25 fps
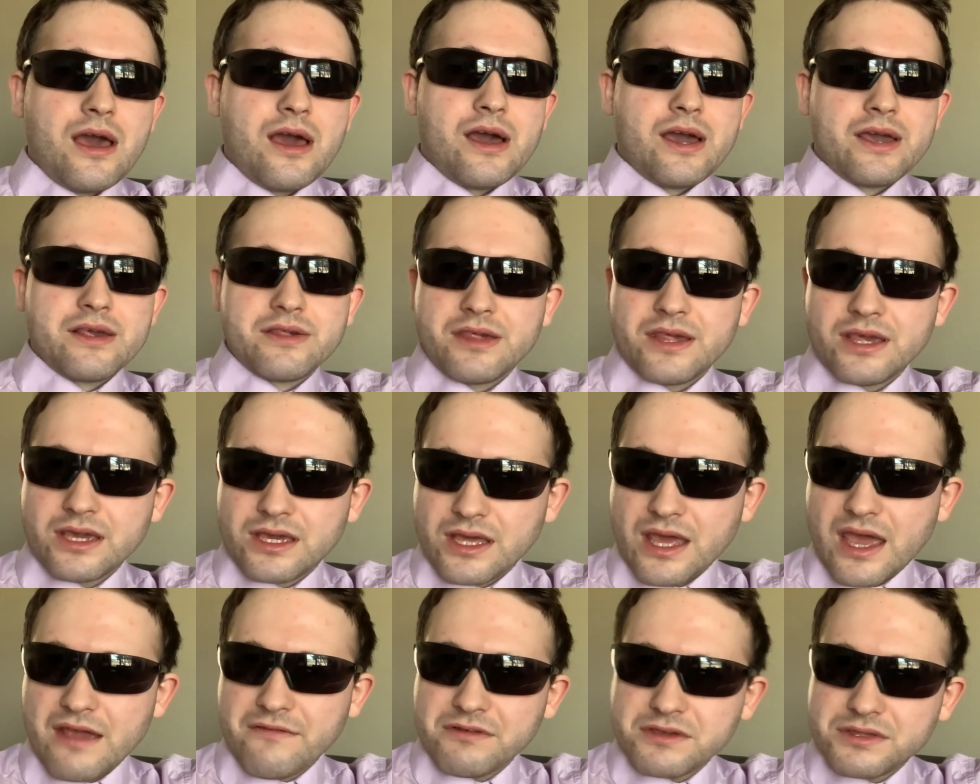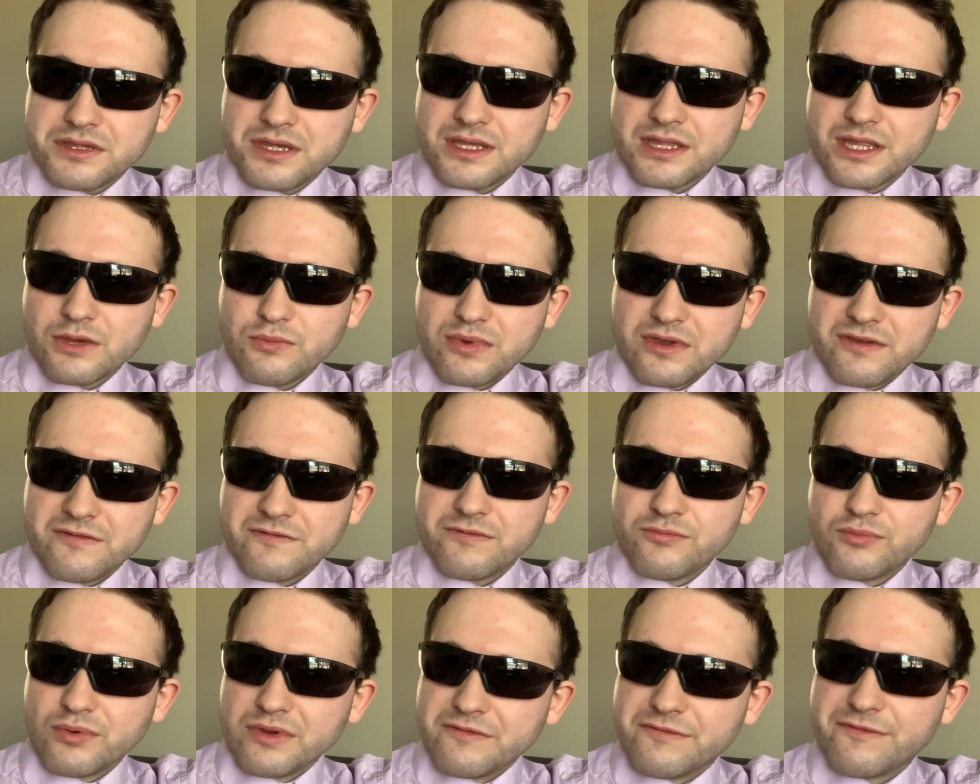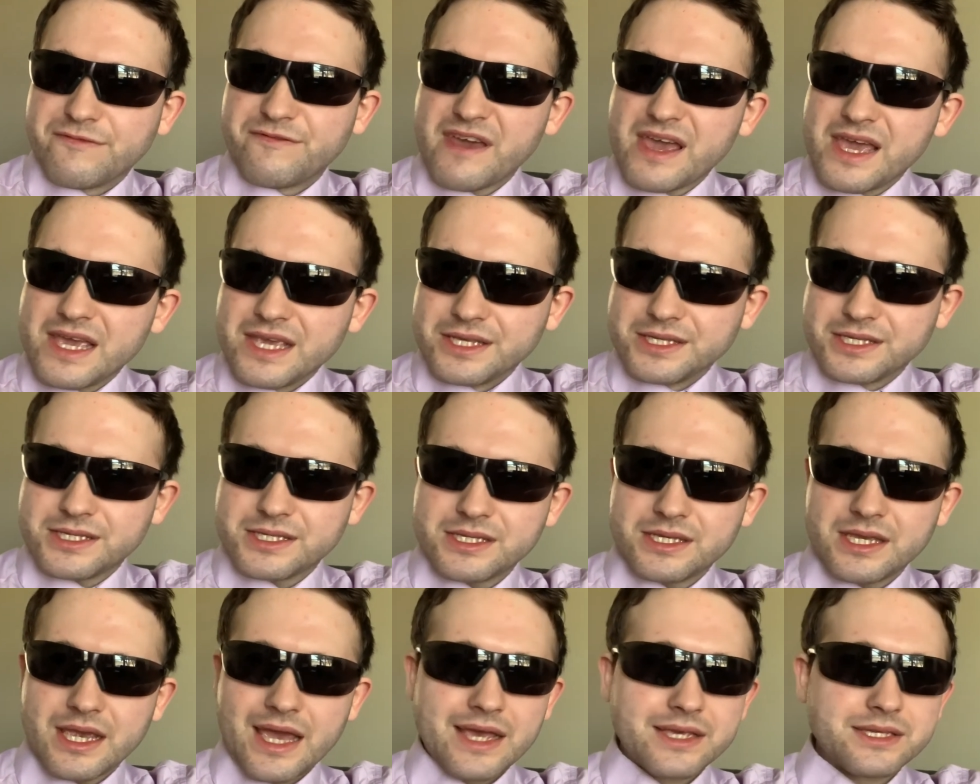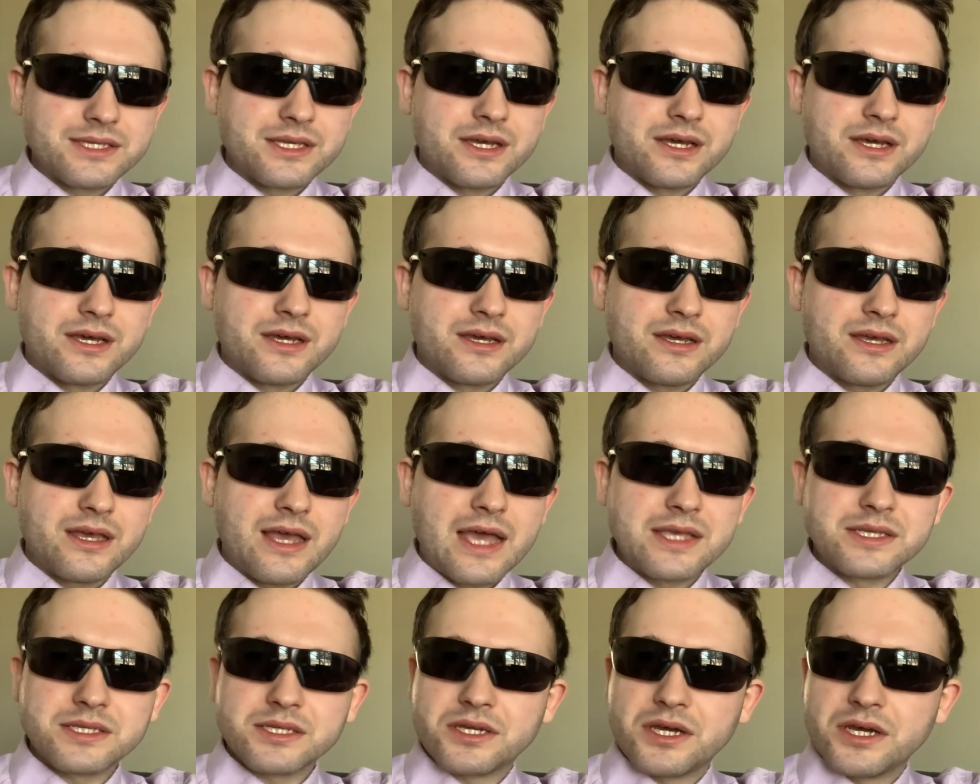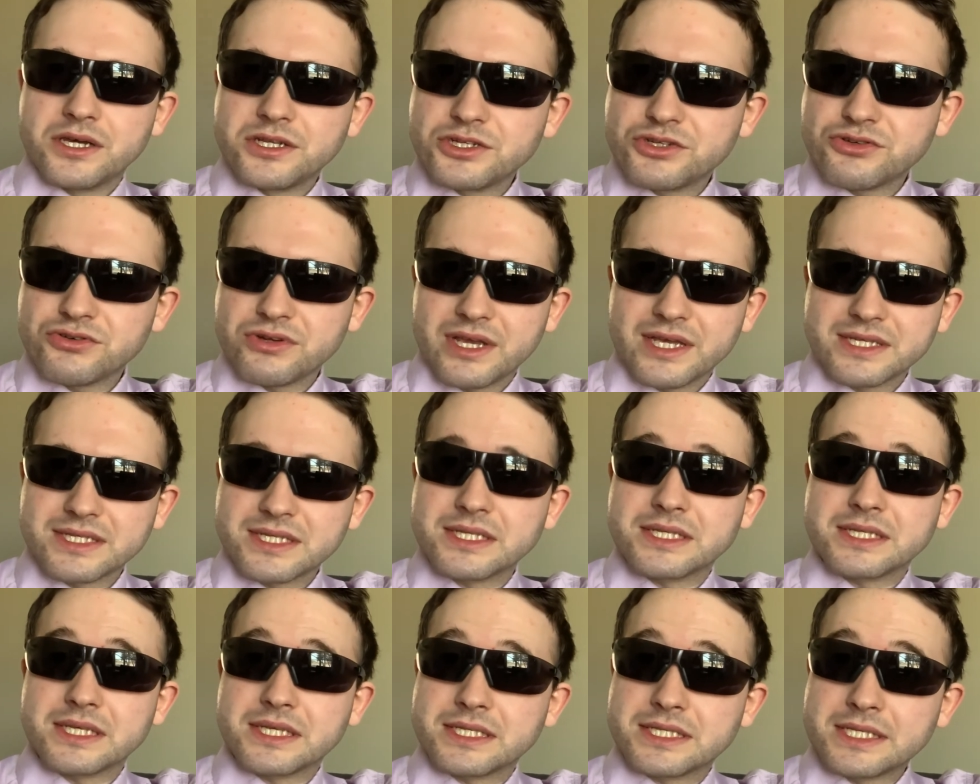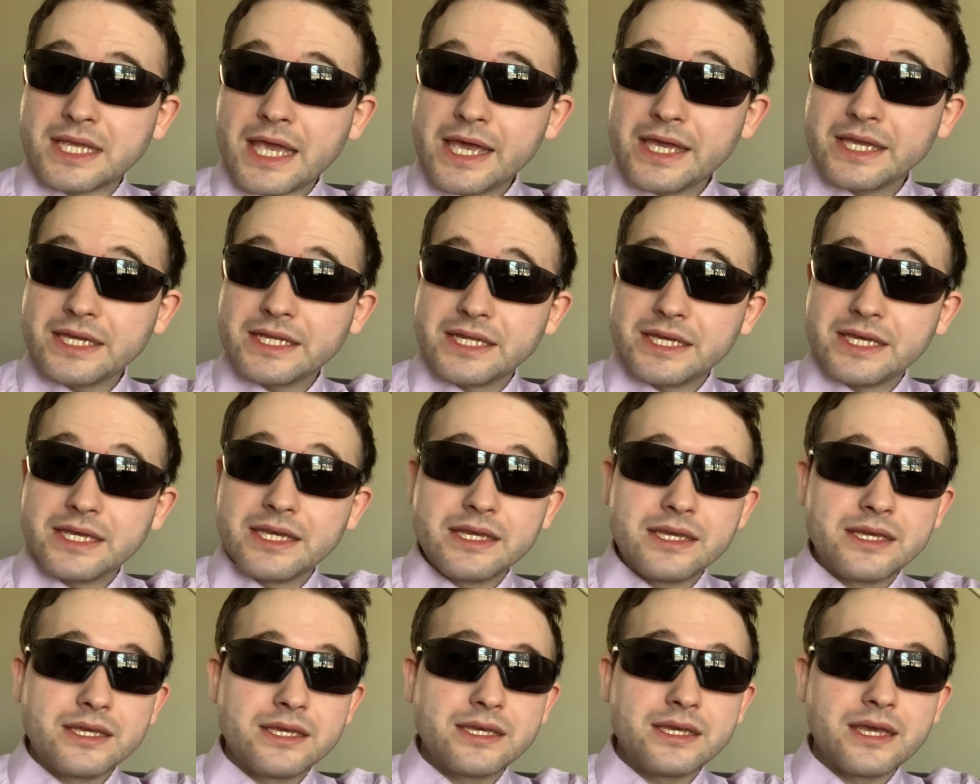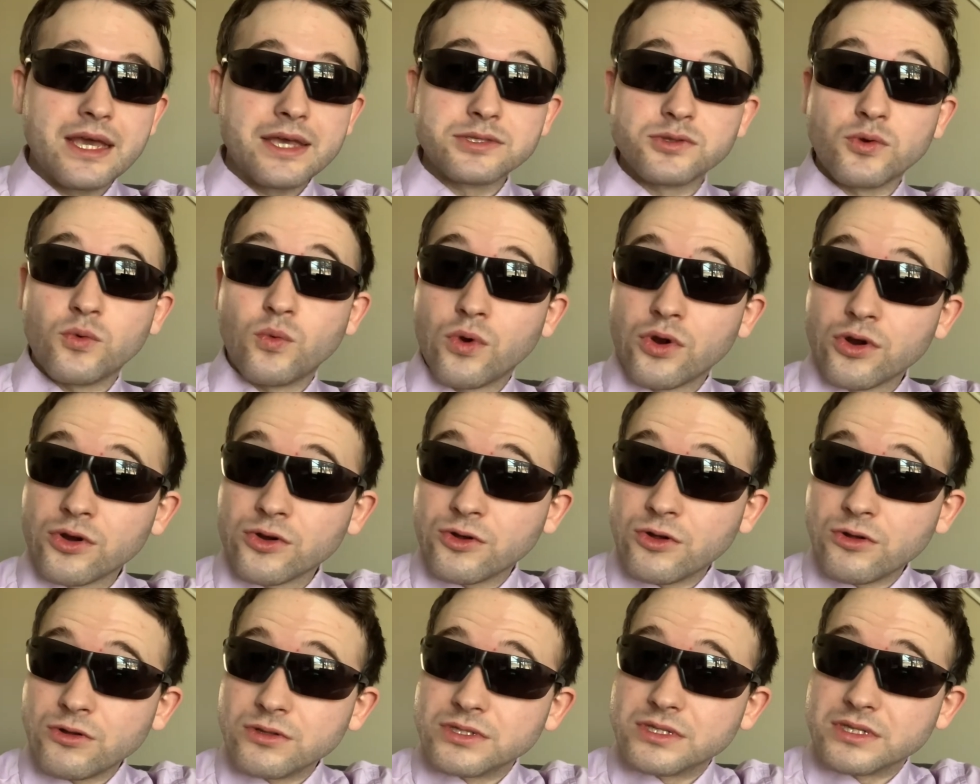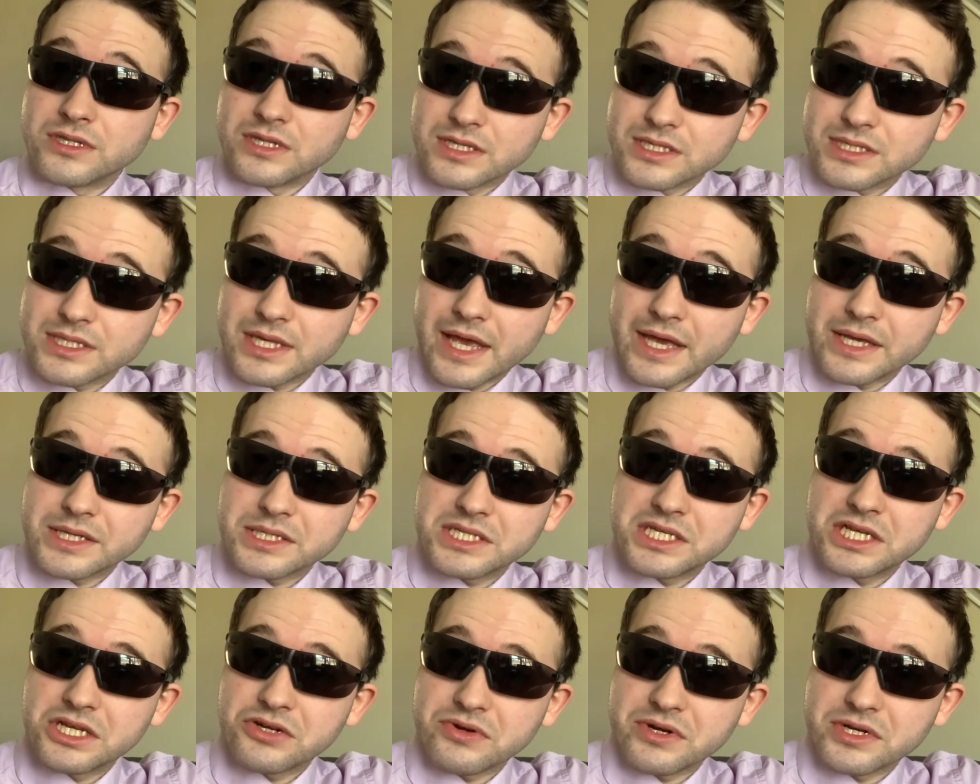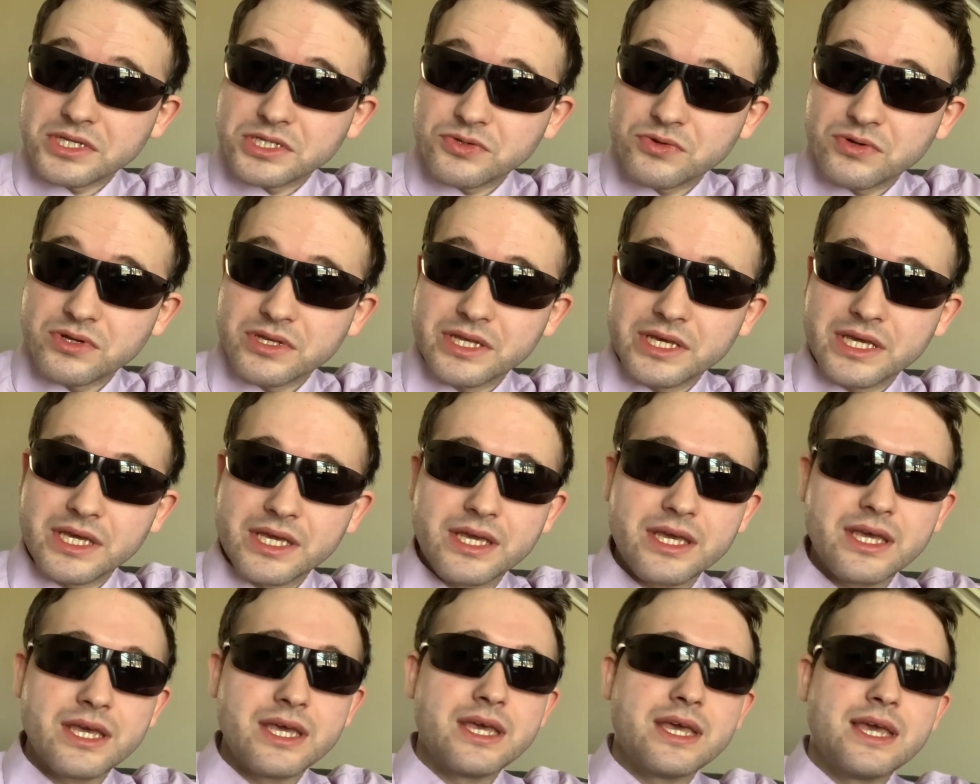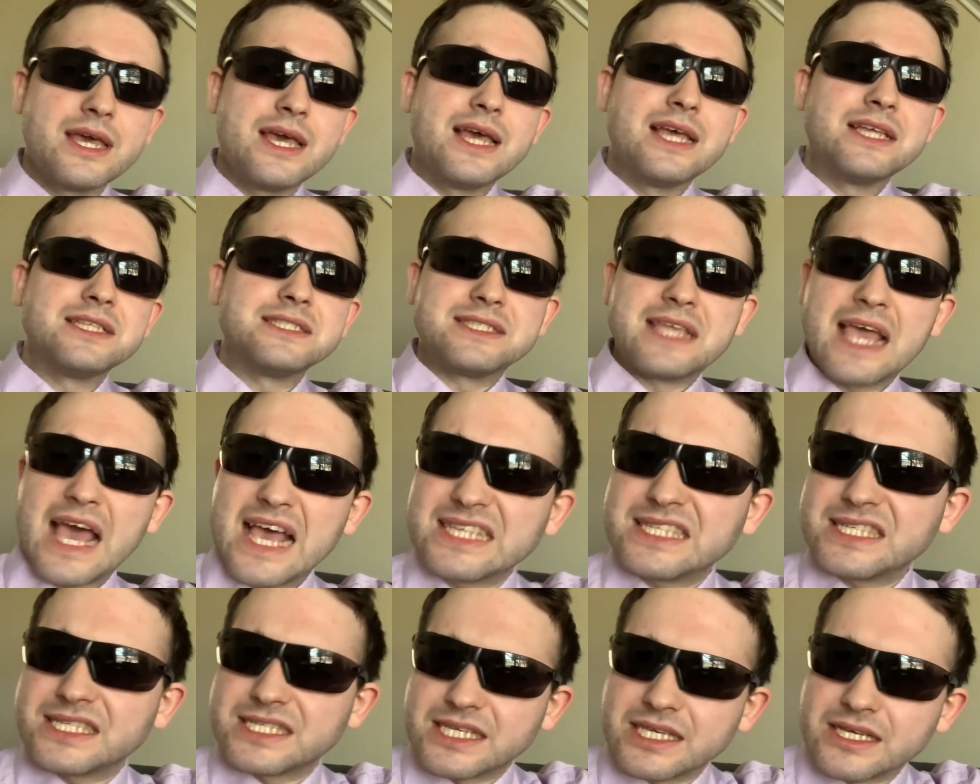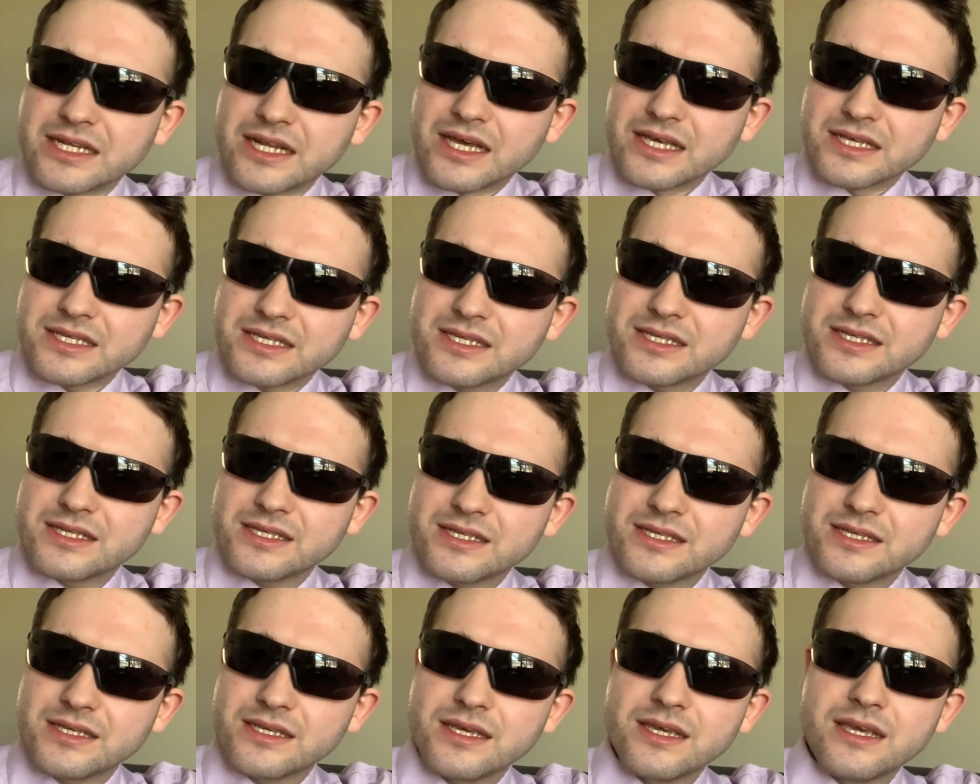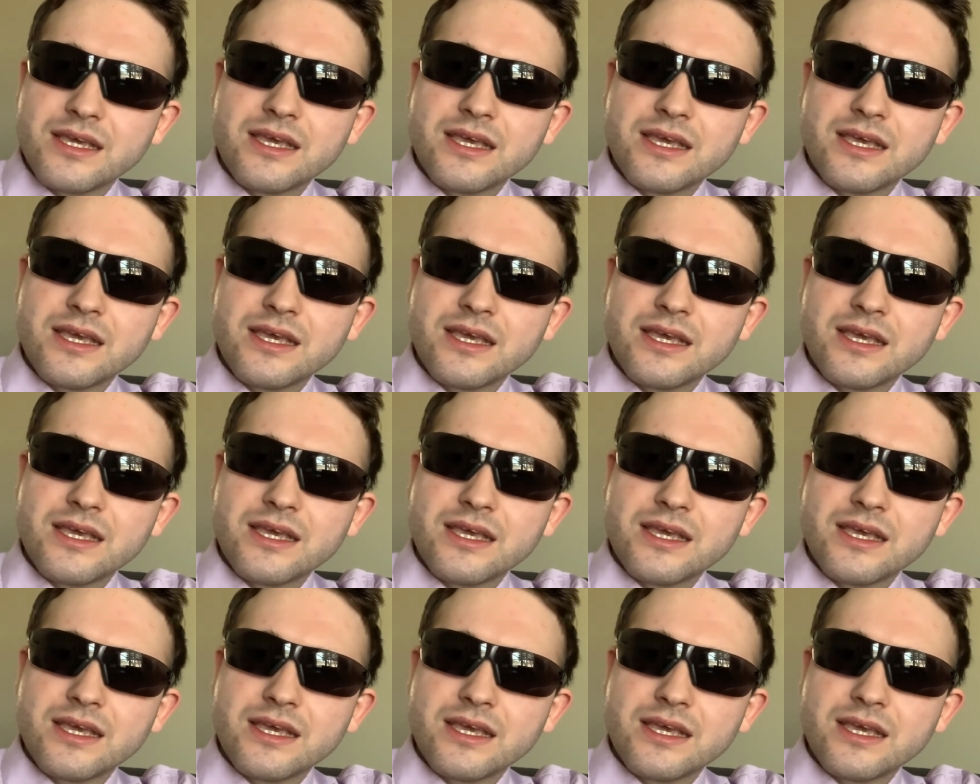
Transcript: I think everything that we've faced as a country, as a society, as a world this last year has really tested us